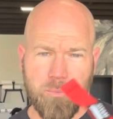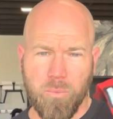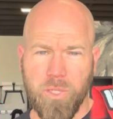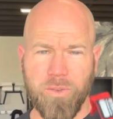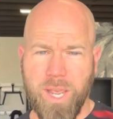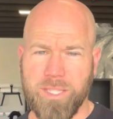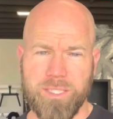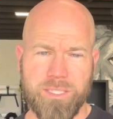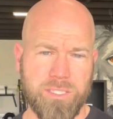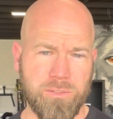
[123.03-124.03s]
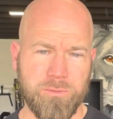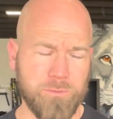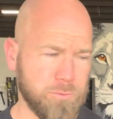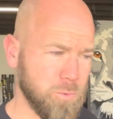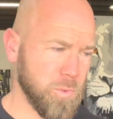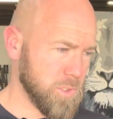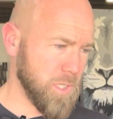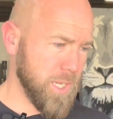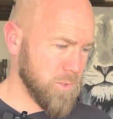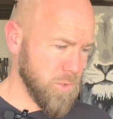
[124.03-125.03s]
We've had this system
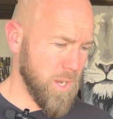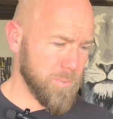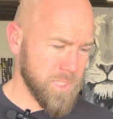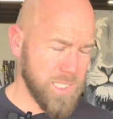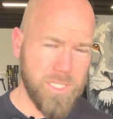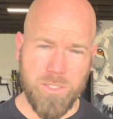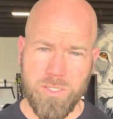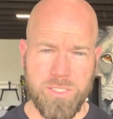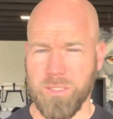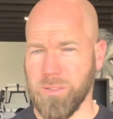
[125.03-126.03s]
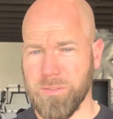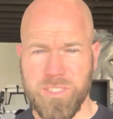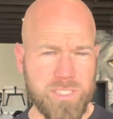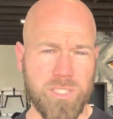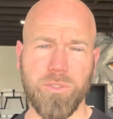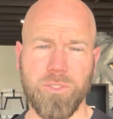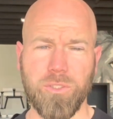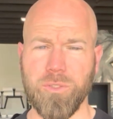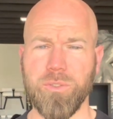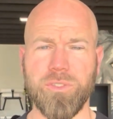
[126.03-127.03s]
for I don't know how many years. I still
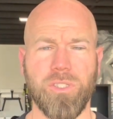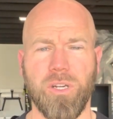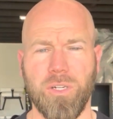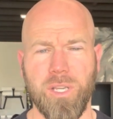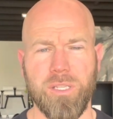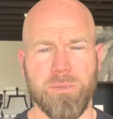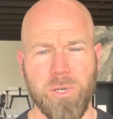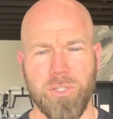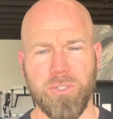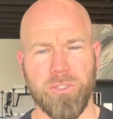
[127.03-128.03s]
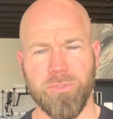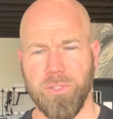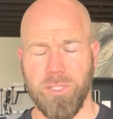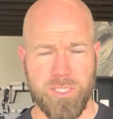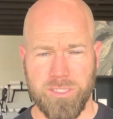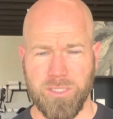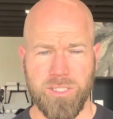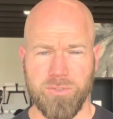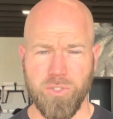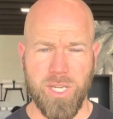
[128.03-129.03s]
use a heart rate monitor for lots and
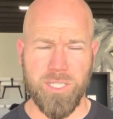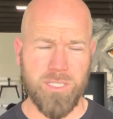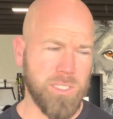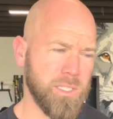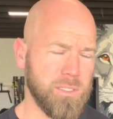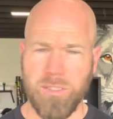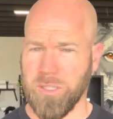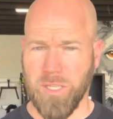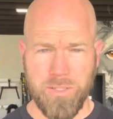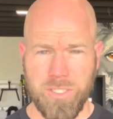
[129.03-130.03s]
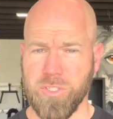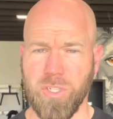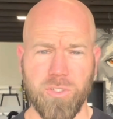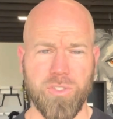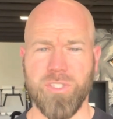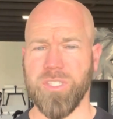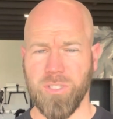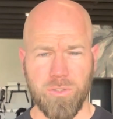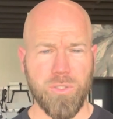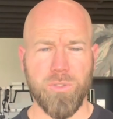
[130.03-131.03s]
lots of training. A lot of the instructors
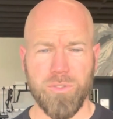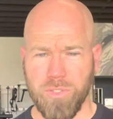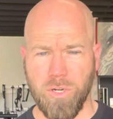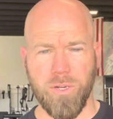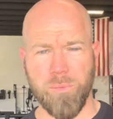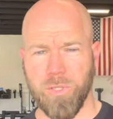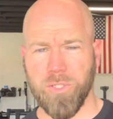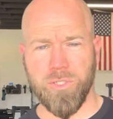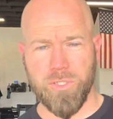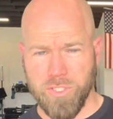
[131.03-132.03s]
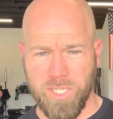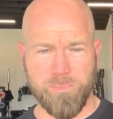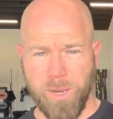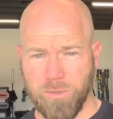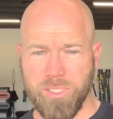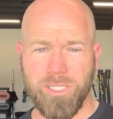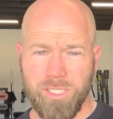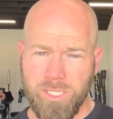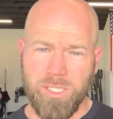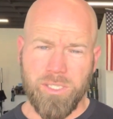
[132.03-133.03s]
still use a heart rate monitor, chest-mounted
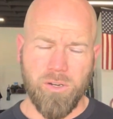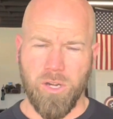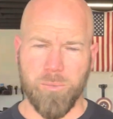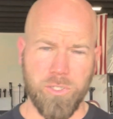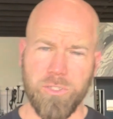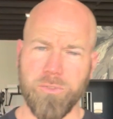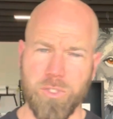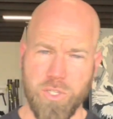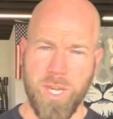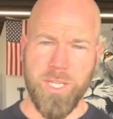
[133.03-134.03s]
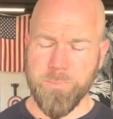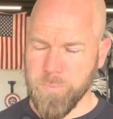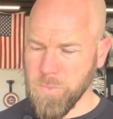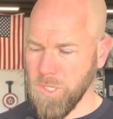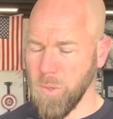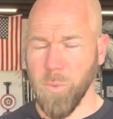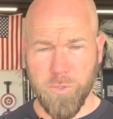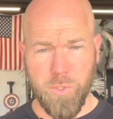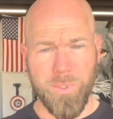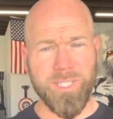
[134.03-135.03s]
heart rate monitor for training when
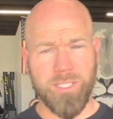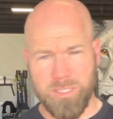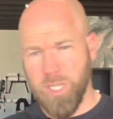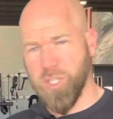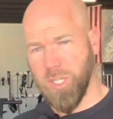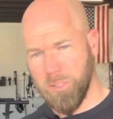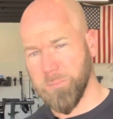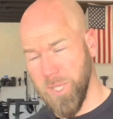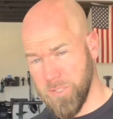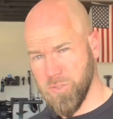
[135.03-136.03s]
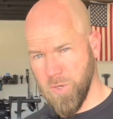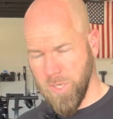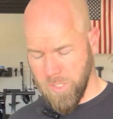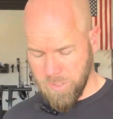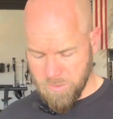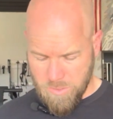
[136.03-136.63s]
we're doing conditioning-based training.